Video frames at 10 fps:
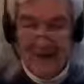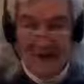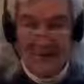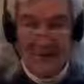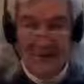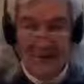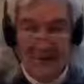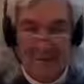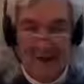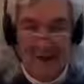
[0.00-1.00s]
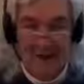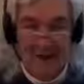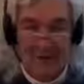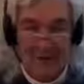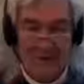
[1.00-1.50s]
ask anything in my
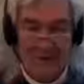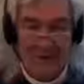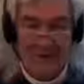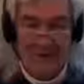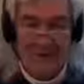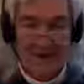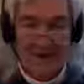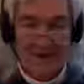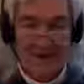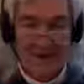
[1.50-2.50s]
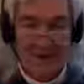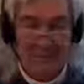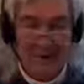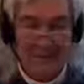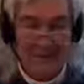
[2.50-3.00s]
name, which means nature
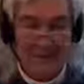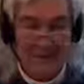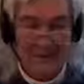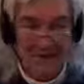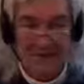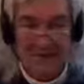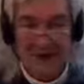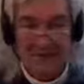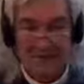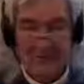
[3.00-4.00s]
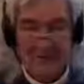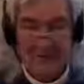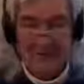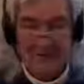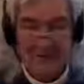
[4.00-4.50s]
metaphysically, in the nature of
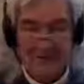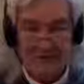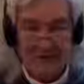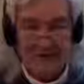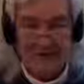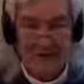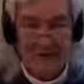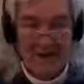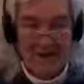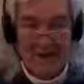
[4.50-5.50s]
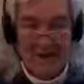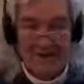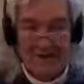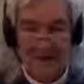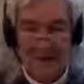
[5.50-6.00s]
Jesus is Christ.
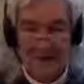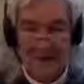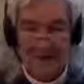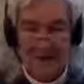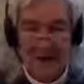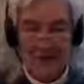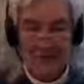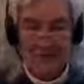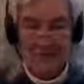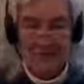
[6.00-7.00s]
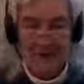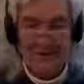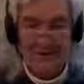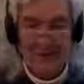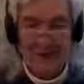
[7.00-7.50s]
Ask anything in the nature of the
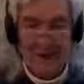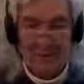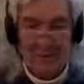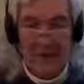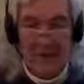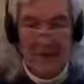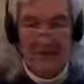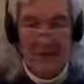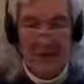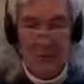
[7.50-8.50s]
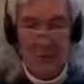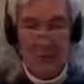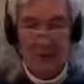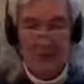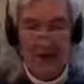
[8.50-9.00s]
Christ, believing you
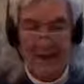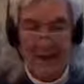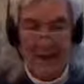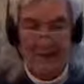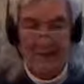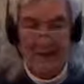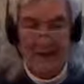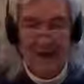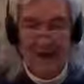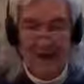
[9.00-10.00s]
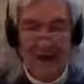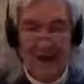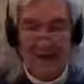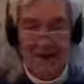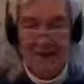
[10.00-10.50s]
already have it,
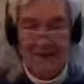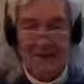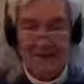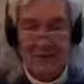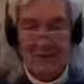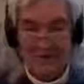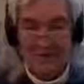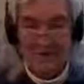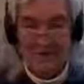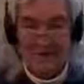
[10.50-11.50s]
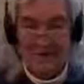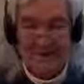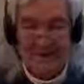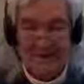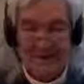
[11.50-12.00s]
and it is yours,
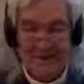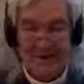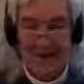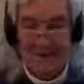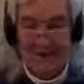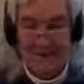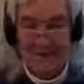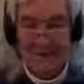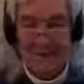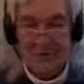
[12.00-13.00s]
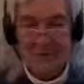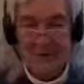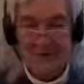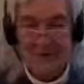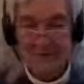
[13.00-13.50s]
if you do
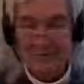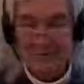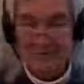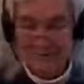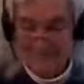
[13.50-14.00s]
not doubt.